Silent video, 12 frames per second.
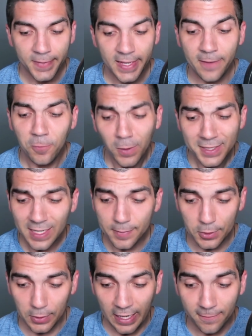If one's able
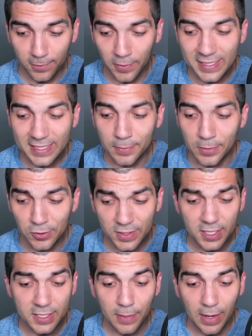to influence the immune
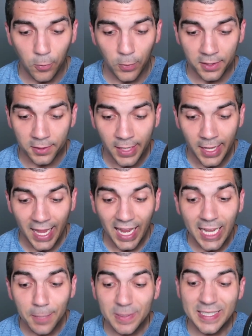system by will, it
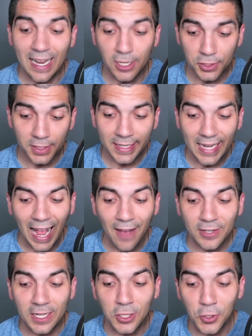could potentially have
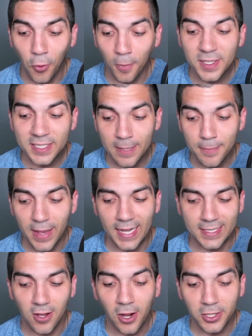an enormous
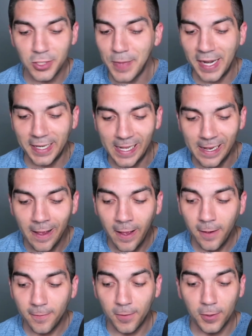impact on humanity
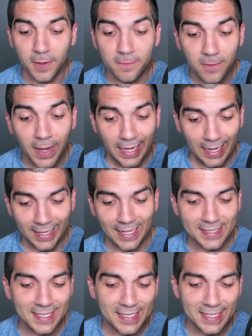for the fight
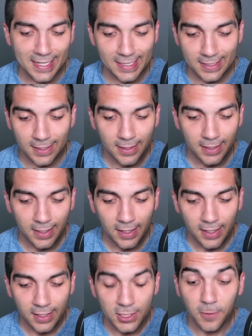against disease.
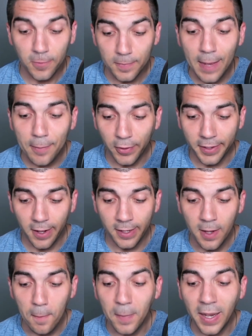So from that point
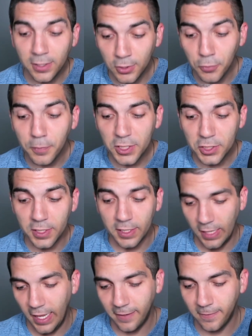on, my new mission in
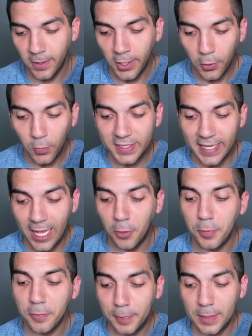life was to
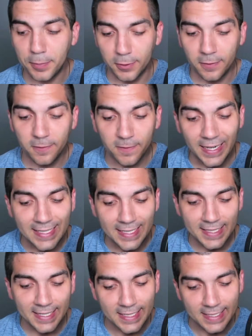help people fight
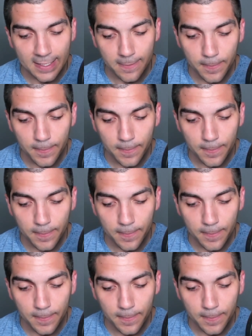disease.